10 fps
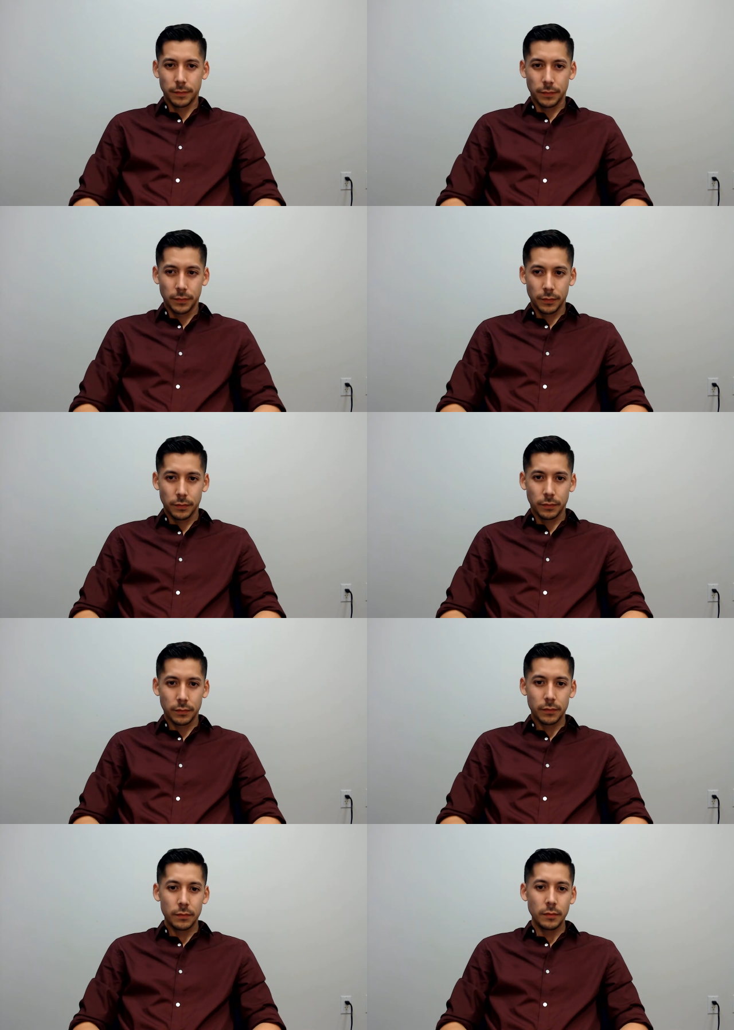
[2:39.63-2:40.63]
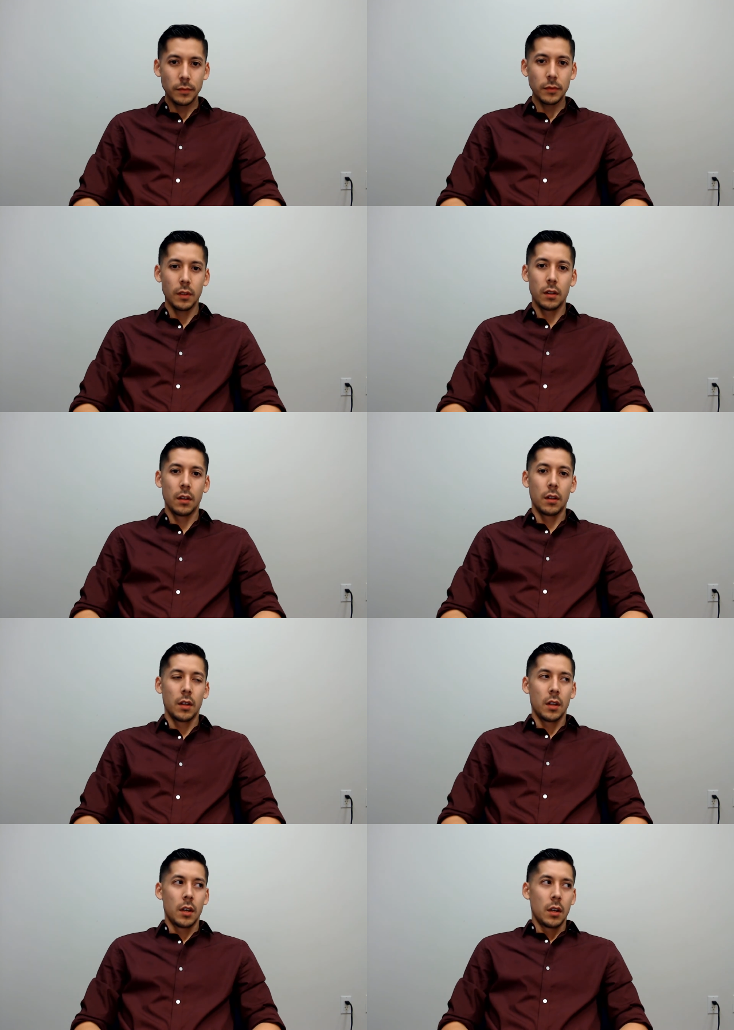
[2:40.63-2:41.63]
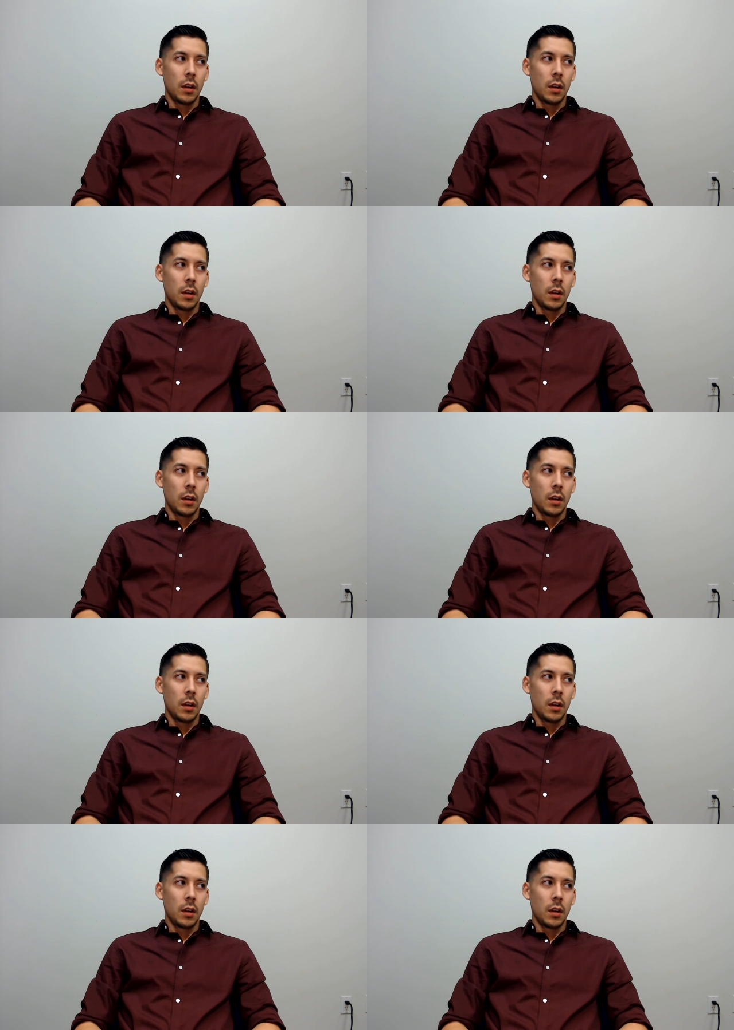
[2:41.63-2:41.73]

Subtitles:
No one is speaking in this clip.